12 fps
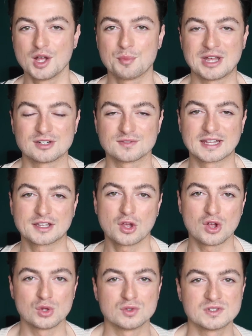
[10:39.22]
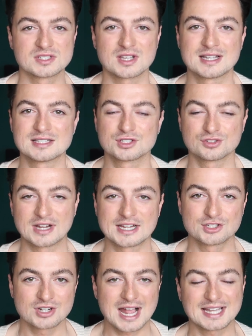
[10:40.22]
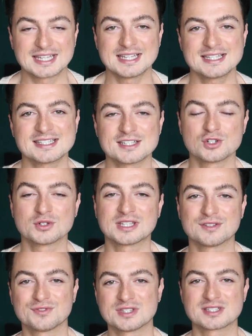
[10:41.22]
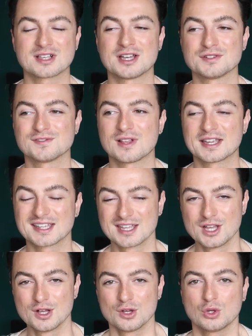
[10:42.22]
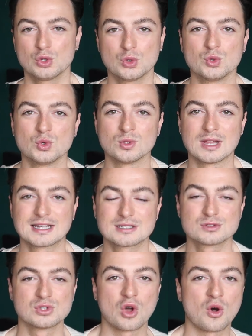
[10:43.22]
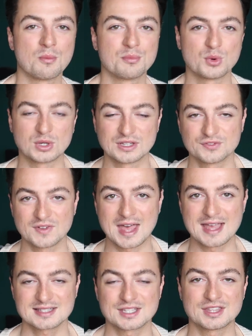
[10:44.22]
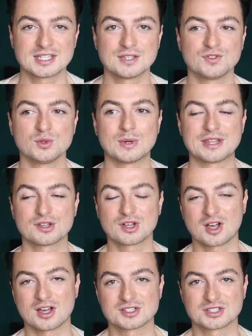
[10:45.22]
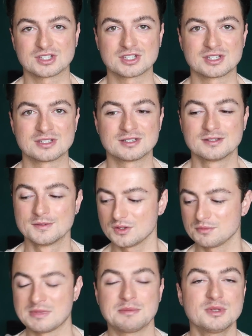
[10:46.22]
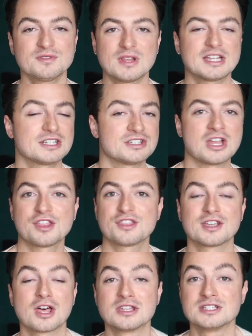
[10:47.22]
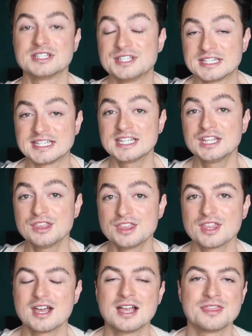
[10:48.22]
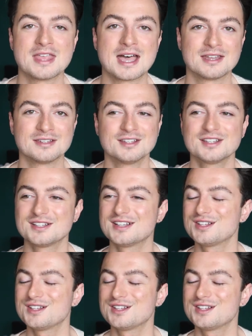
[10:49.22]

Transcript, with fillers: a pair of like oversized grey trackies, it'll give this kind of like cool, like tomboy effect. I think if you wear the cardigan maybe with like nothing underneath and then